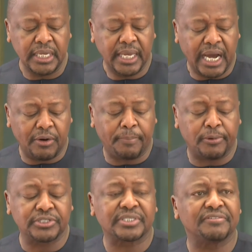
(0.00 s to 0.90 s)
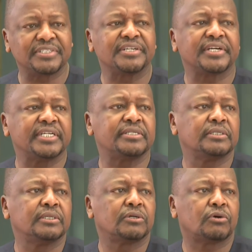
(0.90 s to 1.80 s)
Our positivity rate
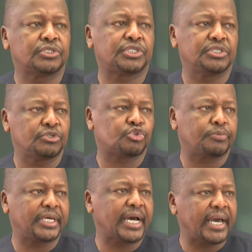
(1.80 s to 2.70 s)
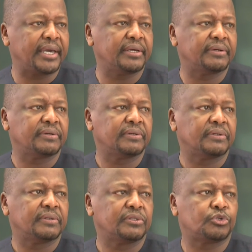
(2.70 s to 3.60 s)
continues to be high.
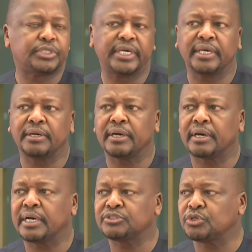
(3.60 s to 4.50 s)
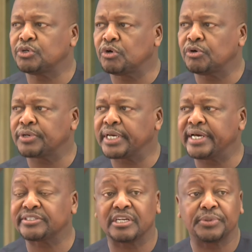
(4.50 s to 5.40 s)
Today, as you know,
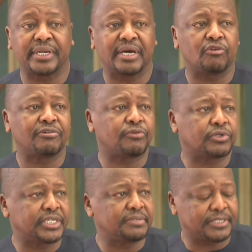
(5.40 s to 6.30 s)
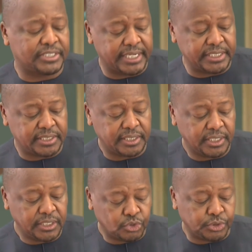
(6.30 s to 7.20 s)
yesterday we had over 14%.
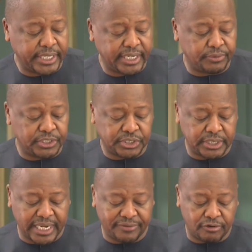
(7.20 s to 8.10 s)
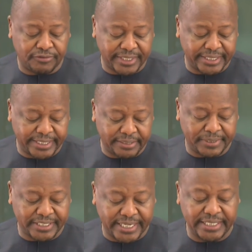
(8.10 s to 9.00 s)
Today, we still have over
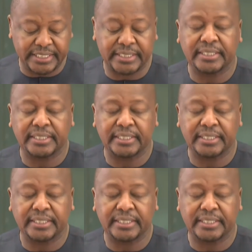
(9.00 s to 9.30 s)
13%